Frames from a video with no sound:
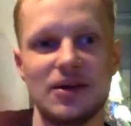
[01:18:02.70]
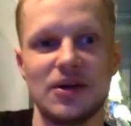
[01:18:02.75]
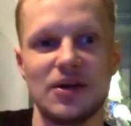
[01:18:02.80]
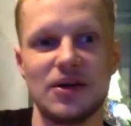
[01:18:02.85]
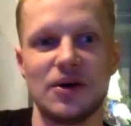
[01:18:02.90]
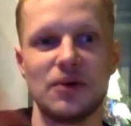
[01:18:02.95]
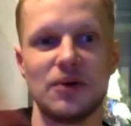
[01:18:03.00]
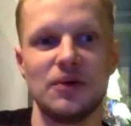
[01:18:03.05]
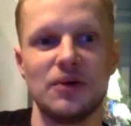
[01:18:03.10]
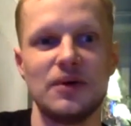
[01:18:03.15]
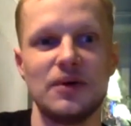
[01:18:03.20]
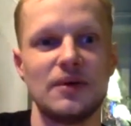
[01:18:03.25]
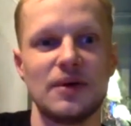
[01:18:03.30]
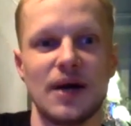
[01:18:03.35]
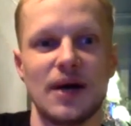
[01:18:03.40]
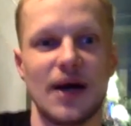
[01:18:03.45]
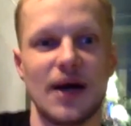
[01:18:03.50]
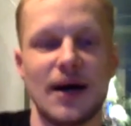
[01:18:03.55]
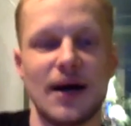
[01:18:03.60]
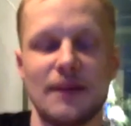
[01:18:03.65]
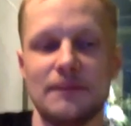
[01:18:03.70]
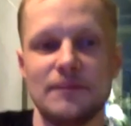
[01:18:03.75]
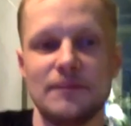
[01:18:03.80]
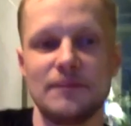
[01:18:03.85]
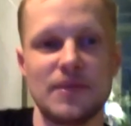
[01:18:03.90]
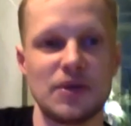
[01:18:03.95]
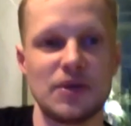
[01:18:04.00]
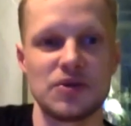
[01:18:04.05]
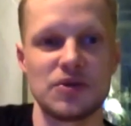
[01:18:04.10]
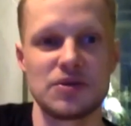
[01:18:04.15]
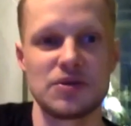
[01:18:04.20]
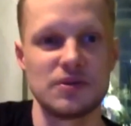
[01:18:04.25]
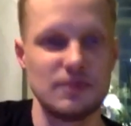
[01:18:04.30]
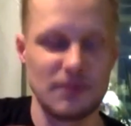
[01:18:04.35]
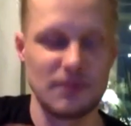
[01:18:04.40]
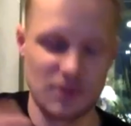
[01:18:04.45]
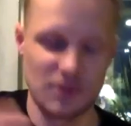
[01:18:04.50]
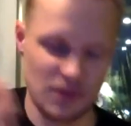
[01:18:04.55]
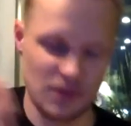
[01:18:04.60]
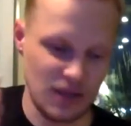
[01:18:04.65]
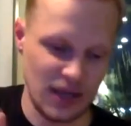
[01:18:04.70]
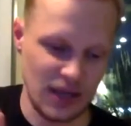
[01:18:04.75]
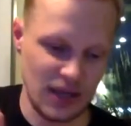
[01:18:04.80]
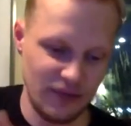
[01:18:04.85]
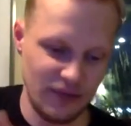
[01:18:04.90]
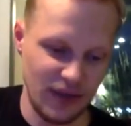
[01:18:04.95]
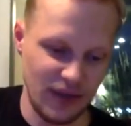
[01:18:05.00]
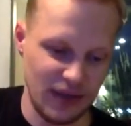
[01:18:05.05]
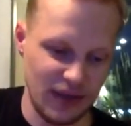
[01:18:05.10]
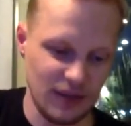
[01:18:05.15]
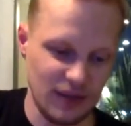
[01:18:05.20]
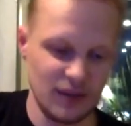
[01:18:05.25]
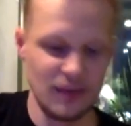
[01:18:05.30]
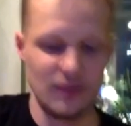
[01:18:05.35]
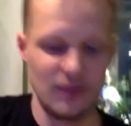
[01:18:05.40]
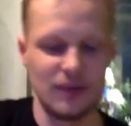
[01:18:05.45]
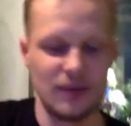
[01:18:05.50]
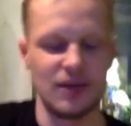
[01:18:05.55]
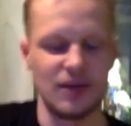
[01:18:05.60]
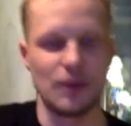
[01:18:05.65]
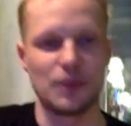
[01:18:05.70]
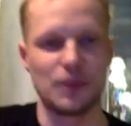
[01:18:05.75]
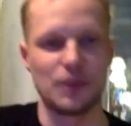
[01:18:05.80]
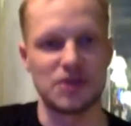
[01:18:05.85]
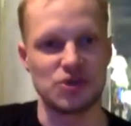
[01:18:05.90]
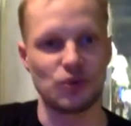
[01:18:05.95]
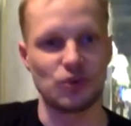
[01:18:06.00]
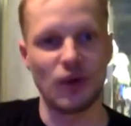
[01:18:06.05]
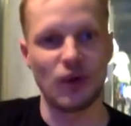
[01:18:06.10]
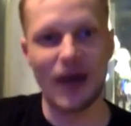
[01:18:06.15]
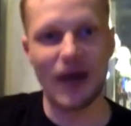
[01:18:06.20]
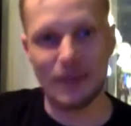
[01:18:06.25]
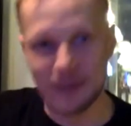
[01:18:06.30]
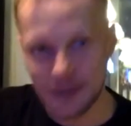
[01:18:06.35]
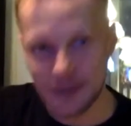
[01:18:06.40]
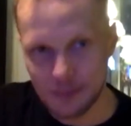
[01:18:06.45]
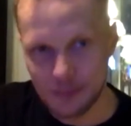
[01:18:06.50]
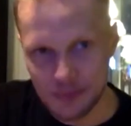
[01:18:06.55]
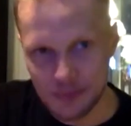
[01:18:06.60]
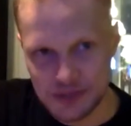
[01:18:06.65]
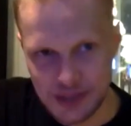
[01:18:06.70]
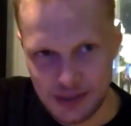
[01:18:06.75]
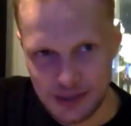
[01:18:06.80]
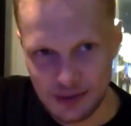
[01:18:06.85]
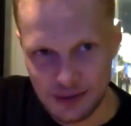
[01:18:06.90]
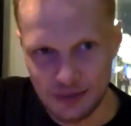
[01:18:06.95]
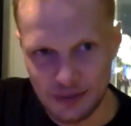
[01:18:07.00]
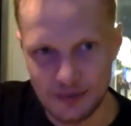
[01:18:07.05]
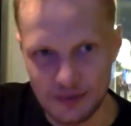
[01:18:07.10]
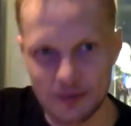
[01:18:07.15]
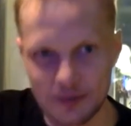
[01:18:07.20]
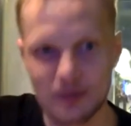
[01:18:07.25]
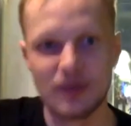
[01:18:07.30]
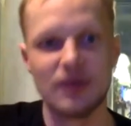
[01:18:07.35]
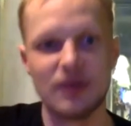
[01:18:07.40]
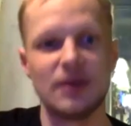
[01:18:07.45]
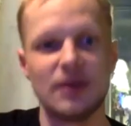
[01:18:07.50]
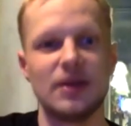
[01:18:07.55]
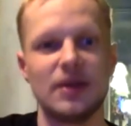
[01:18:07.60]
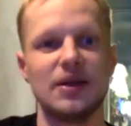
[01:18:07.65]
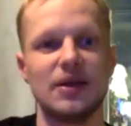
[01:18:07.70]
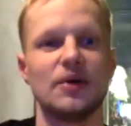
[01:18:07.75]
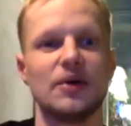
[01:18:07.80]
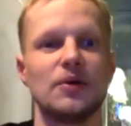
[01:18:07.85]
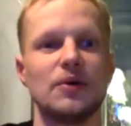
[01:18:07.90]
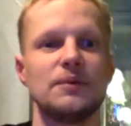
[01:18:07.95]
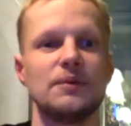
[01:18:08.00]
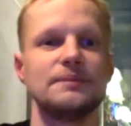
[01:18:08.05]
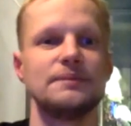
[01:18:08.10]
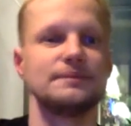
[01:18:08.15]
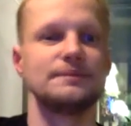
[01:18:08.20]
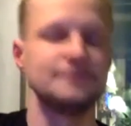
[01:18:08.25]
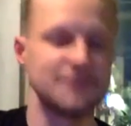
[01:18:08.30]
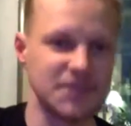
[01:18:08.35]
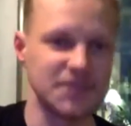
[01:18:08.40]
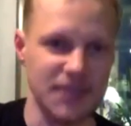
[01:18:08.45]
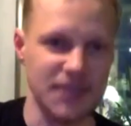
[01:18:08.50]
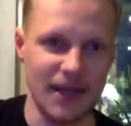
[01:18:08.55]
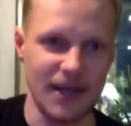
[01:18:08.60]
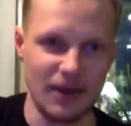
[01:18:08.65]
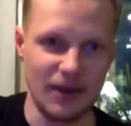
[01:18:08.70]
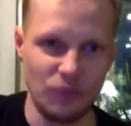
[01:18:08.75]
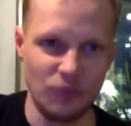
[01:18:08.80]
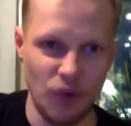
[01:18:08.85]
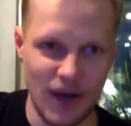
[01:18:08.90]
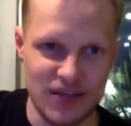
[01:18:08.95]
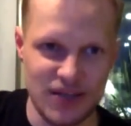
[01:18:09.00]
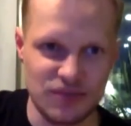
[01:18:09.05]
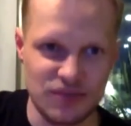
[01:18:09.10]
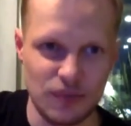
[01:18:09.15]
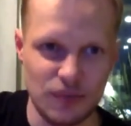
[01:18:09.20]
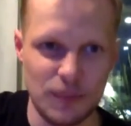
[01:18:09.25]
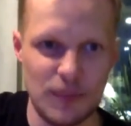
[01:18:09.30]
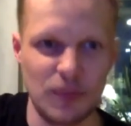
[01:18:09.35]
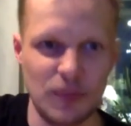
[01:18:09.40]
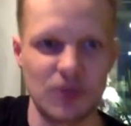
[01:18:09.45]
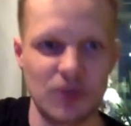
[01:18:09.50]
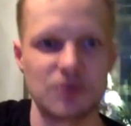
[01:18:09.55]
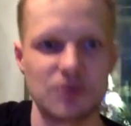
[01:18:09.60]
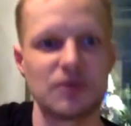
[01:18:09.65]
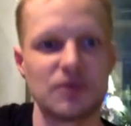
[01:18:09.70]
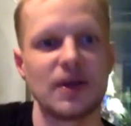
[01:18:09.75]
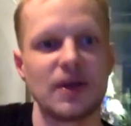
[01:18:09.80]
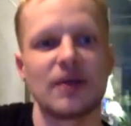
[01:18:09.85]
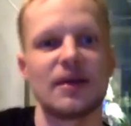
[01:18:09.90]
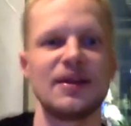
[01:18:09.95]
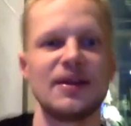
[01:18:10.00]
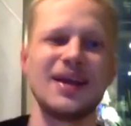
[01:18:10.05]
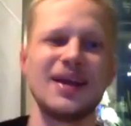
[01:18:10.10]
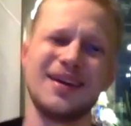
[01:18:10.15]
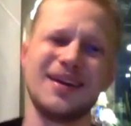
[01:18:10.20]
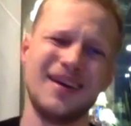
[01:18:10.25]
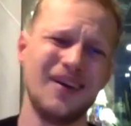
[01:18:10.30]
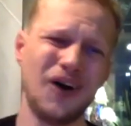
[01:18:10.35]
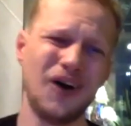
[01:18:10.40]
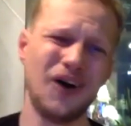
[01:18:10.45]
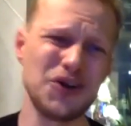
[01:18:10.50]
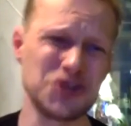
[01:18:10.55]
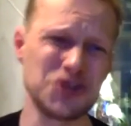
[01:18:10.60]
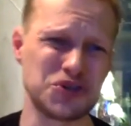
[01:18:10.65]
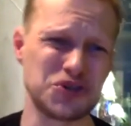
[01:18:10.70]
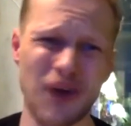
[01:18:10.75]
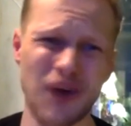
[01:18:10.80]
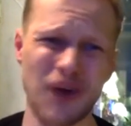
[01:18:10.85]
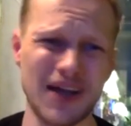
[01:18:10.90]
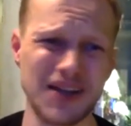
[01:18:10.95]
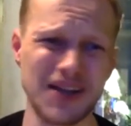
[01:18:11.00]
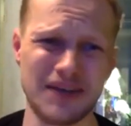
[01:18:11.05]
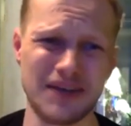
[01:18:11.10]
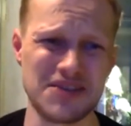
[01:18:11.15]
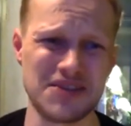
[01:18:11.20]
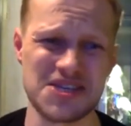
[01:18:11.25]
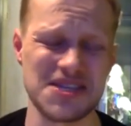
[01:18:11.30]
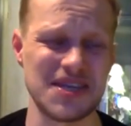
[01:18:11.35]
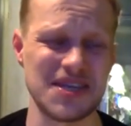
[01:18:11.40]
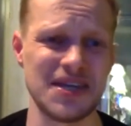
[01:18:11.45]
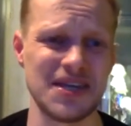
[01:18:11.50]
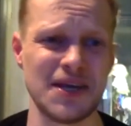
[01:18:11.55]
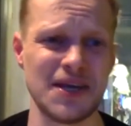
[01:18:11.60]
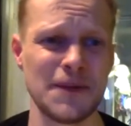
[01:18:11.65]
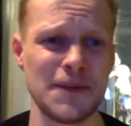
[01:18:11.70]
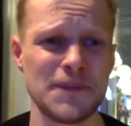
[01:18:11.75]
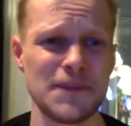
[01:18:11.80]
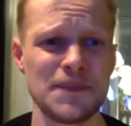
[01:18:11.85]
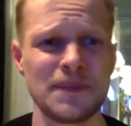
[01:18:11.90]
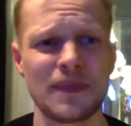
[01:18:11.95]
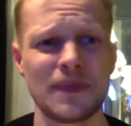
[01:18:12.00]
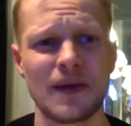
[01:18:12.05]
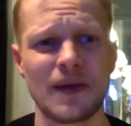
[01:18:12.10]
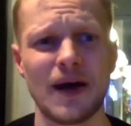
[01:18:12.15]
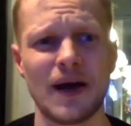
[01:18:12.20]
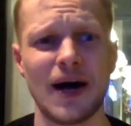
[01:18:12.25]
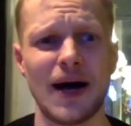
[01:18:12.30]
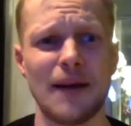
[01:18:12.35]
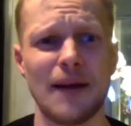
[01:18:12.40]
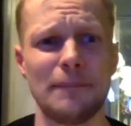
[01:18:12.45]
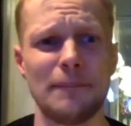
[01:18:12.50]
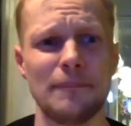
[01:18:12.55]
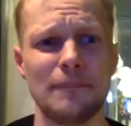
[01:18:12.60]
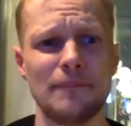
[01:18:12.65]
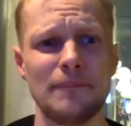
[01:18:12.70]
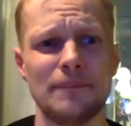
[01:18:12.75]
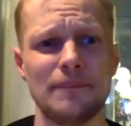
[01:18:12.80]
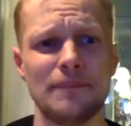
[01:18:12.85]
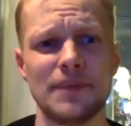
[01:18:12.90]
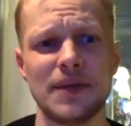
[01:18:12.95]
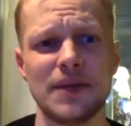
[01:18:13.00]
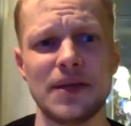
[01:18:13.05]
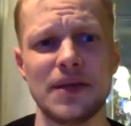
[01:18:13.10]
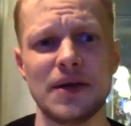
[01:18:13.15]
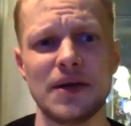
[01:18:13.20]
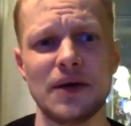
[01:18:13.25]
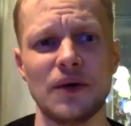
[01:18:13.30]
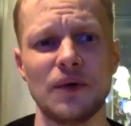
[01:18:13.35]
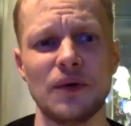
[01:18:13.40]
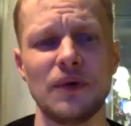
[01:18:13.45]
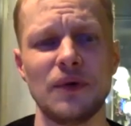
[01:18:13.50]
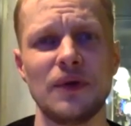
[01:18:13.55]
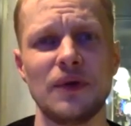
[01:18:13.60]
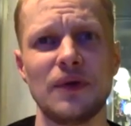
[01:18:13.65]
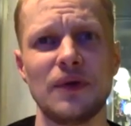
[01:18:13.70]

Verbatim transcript: you know, um, you know, kind of like, you know, prescribing a particular, you know, set of wines for people to drink. And then also too, I'd love to see, um, you know,